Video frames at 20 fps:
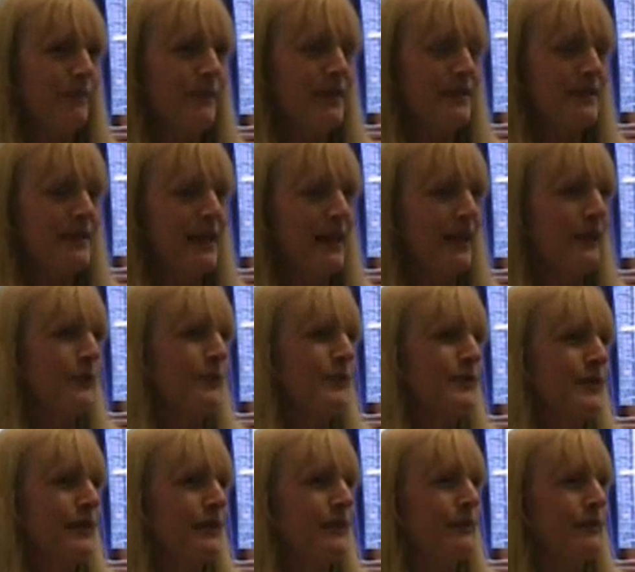there's that, and
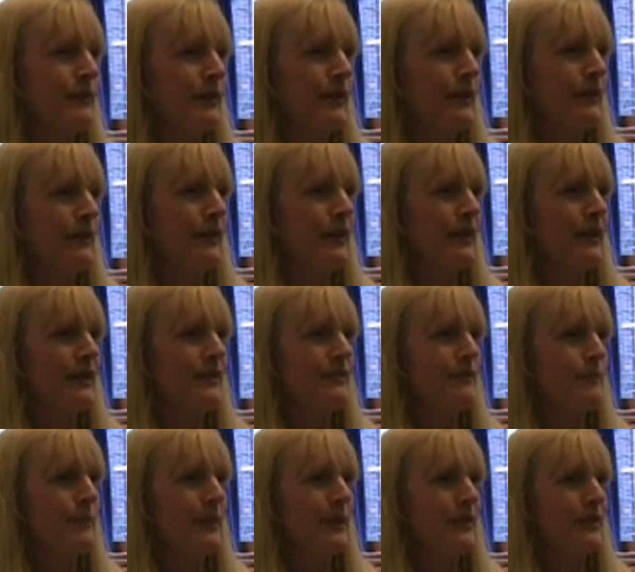also, you know, the kinds
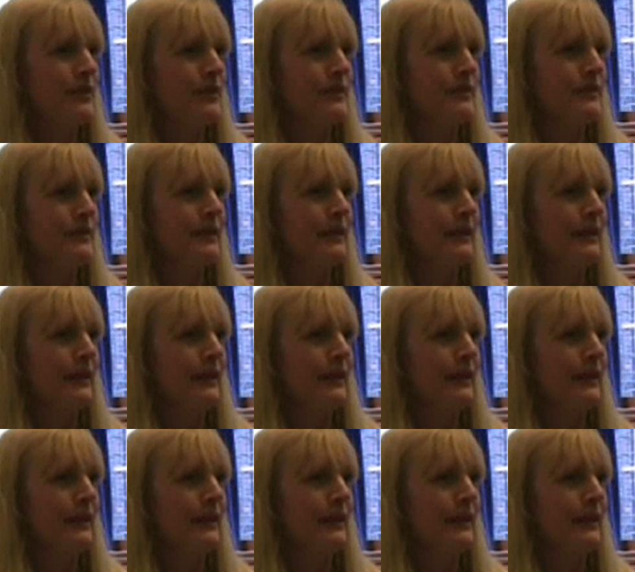of pictures